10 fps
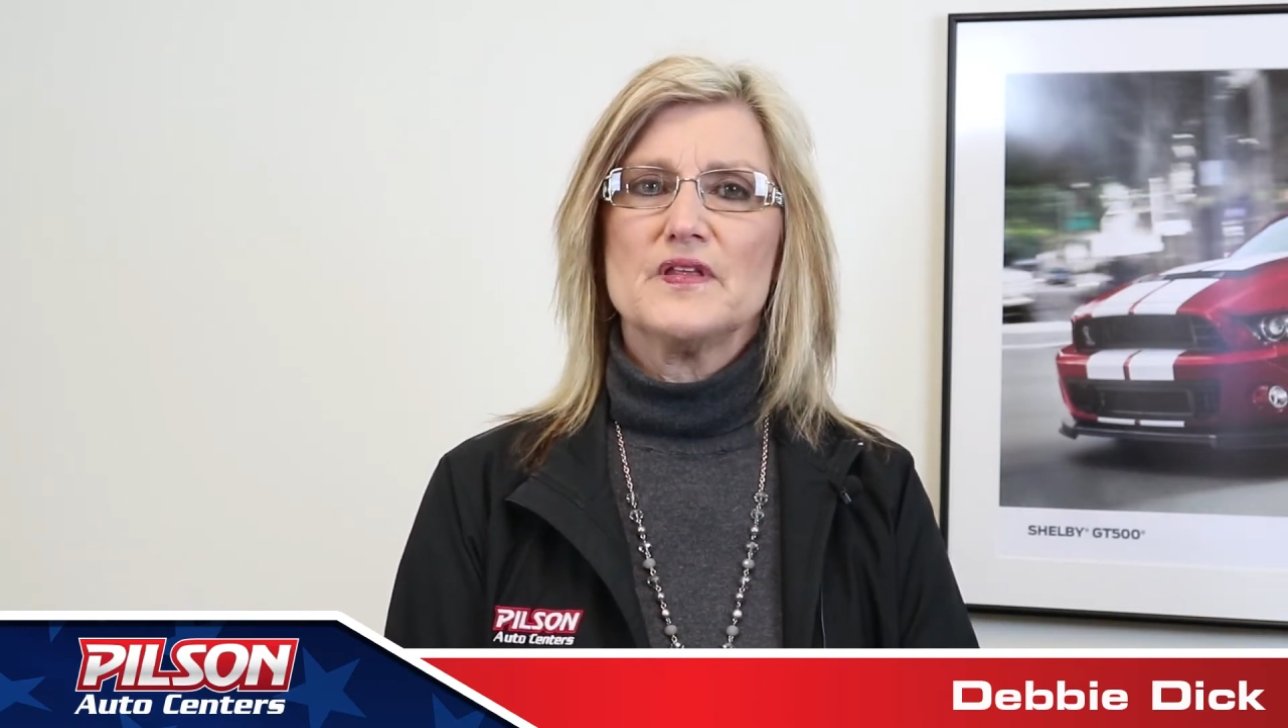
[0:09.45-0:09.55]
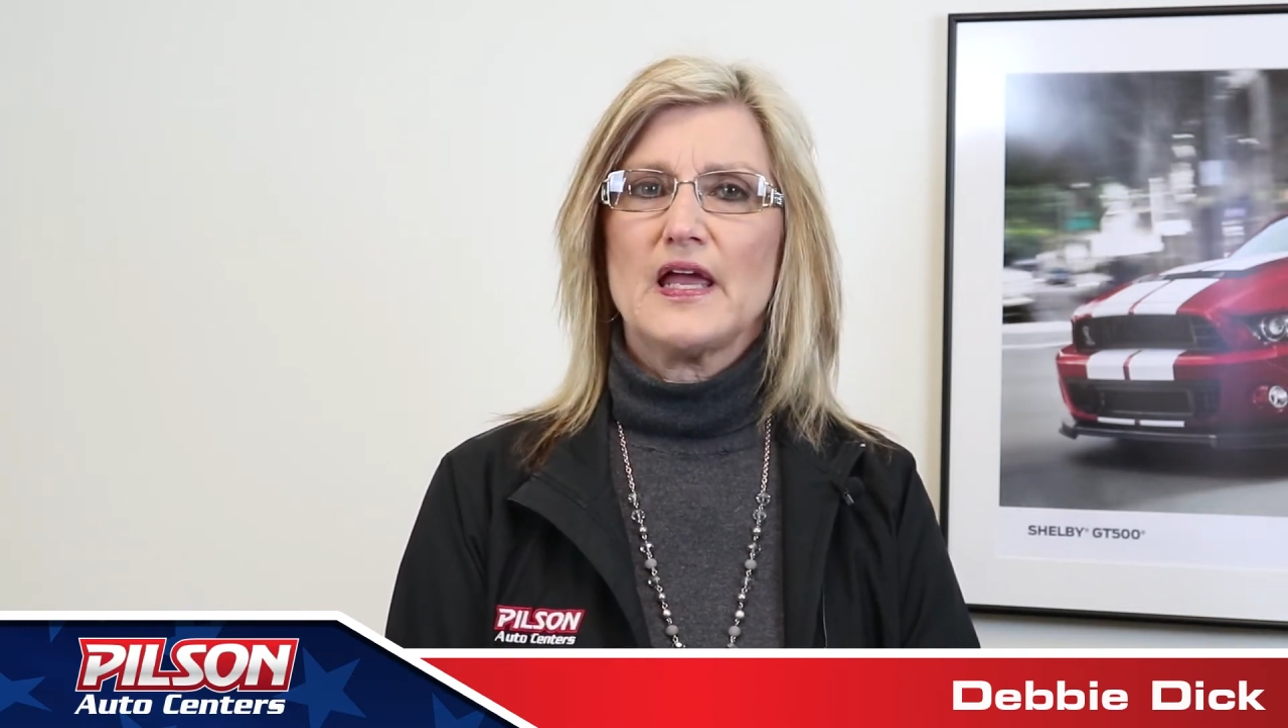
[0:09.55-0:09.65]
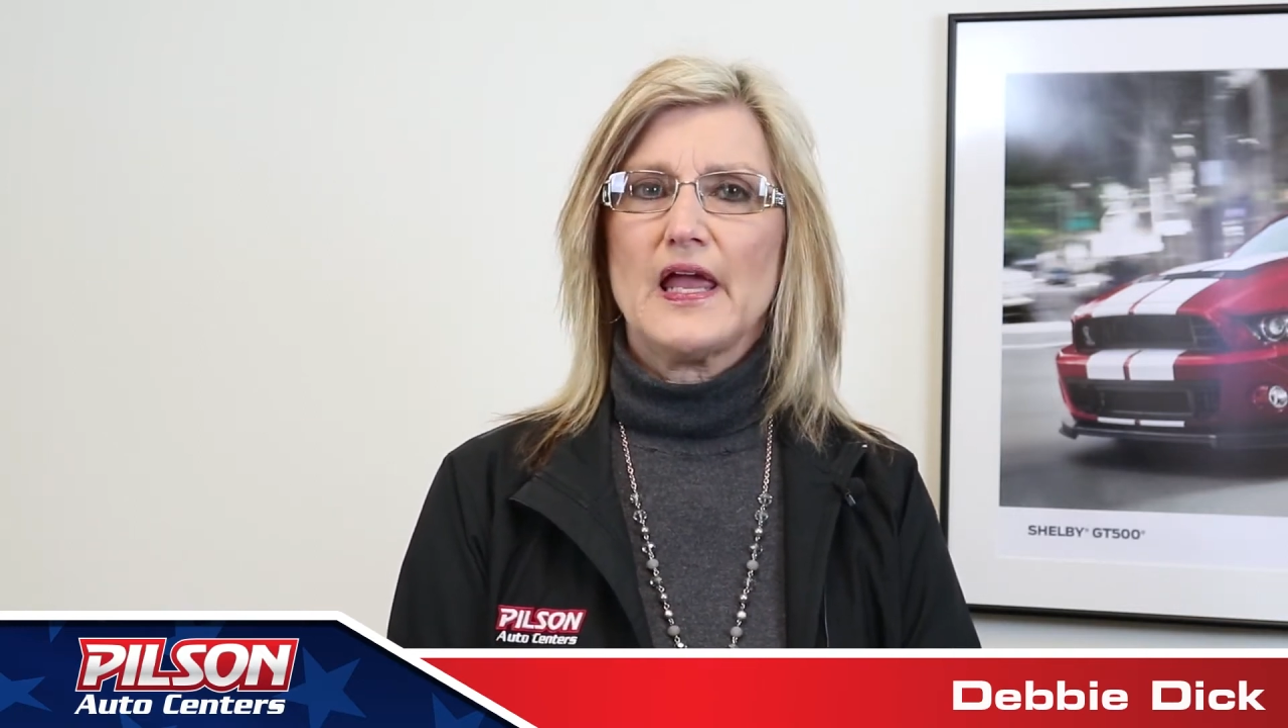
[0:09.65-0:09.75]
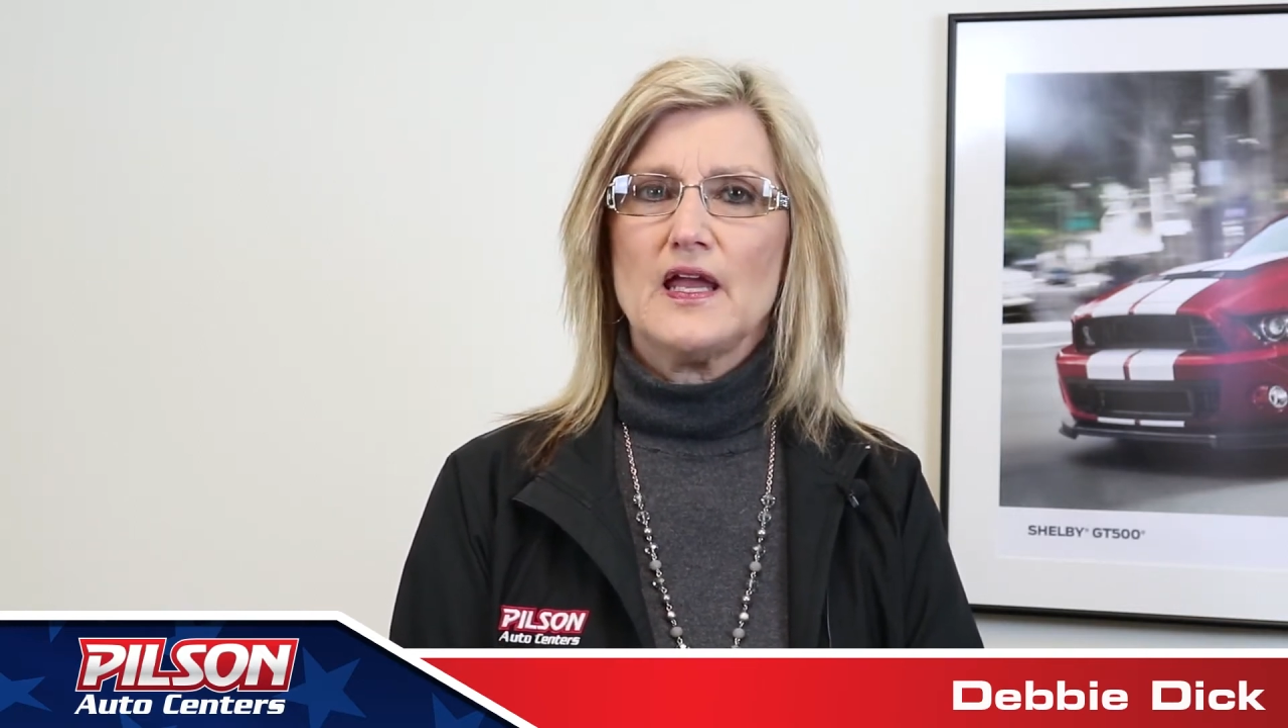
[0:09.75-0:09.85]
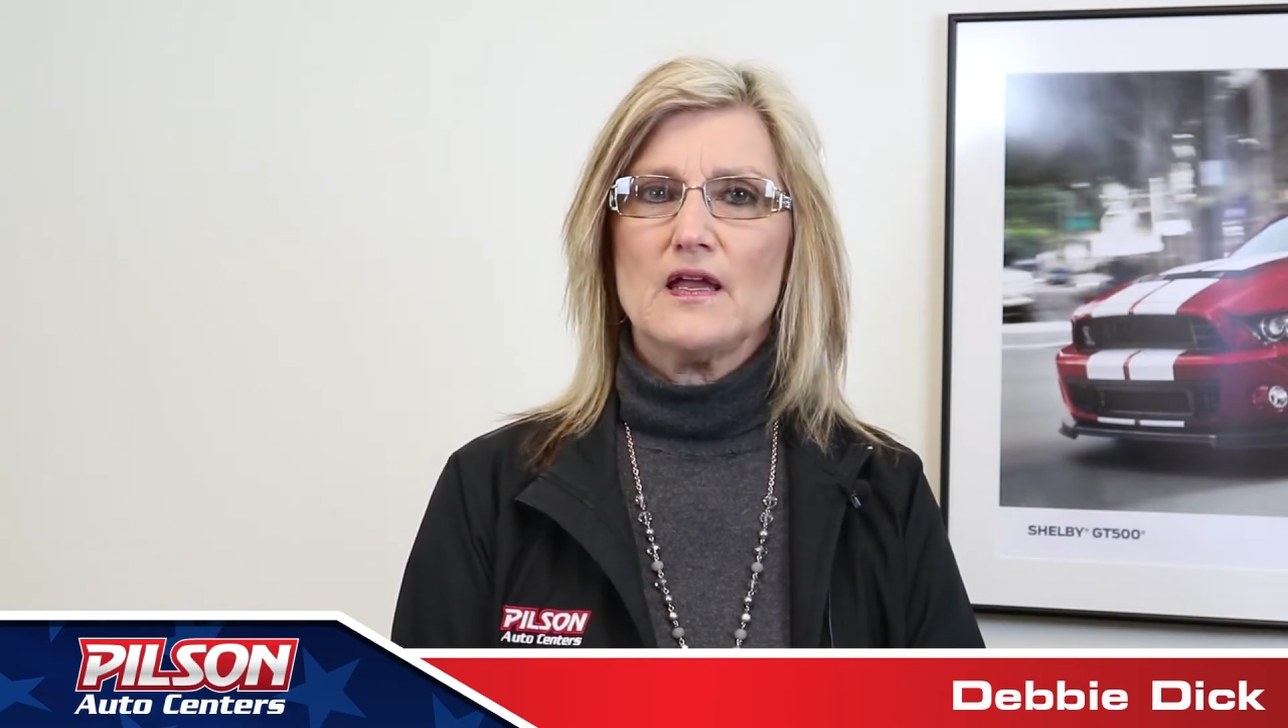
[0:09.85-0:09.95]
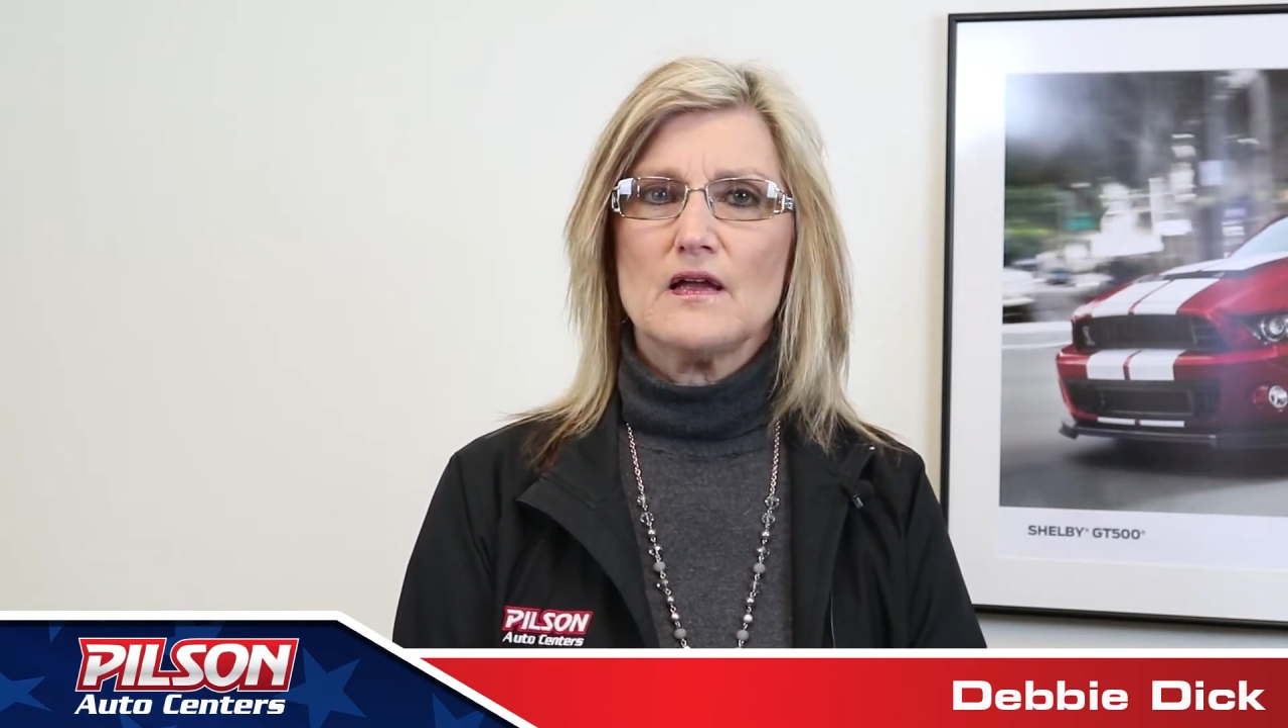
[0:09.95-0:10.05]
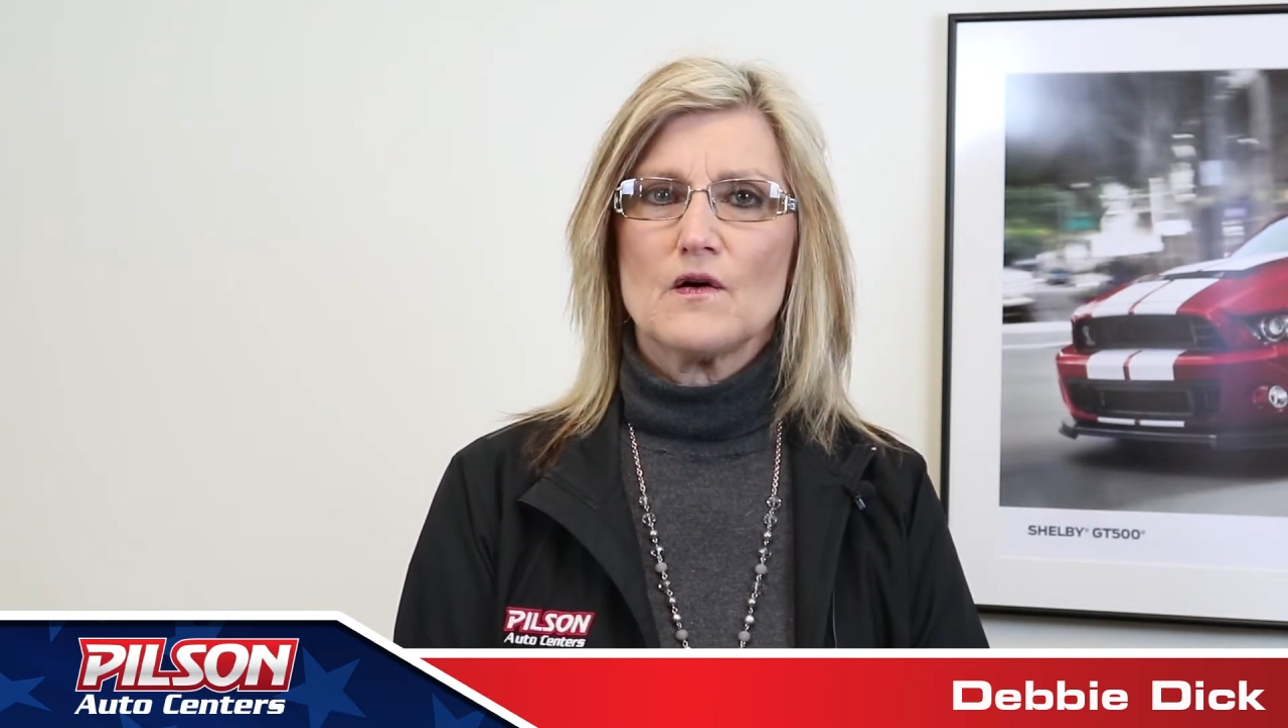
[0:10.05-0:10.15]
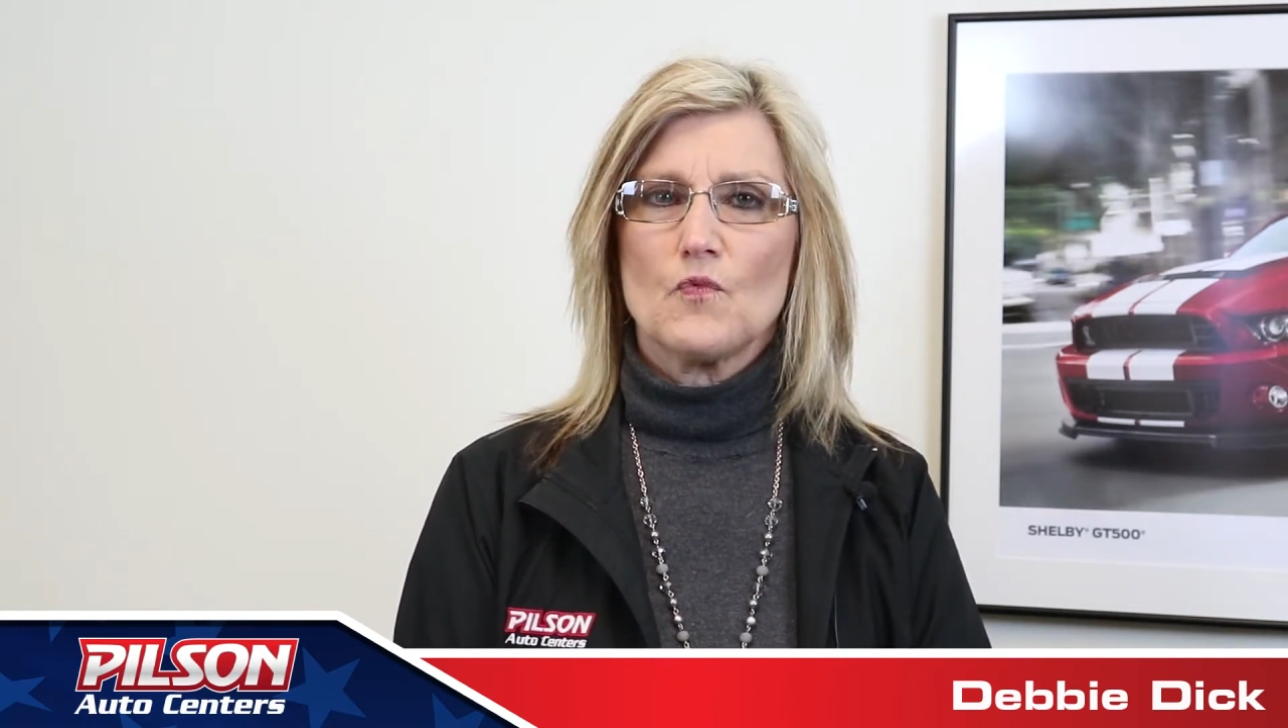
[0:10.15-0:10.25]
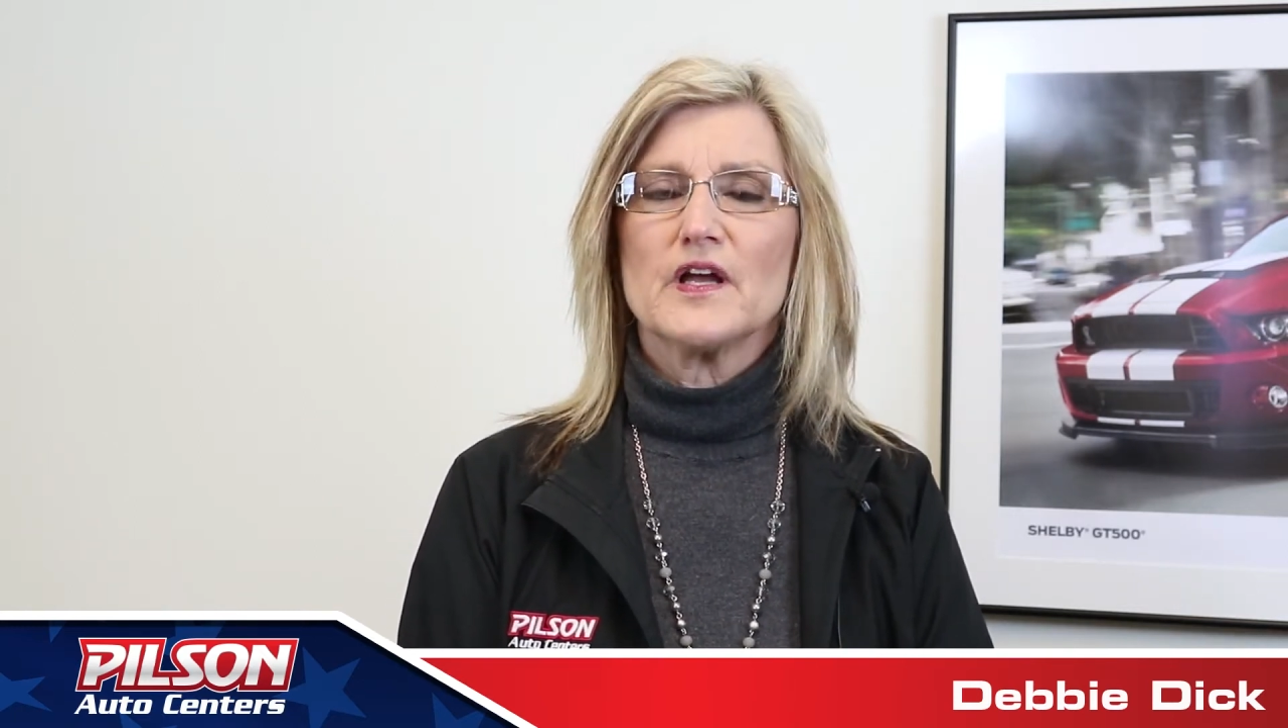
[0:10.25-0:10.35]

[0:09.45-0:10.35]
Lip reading: they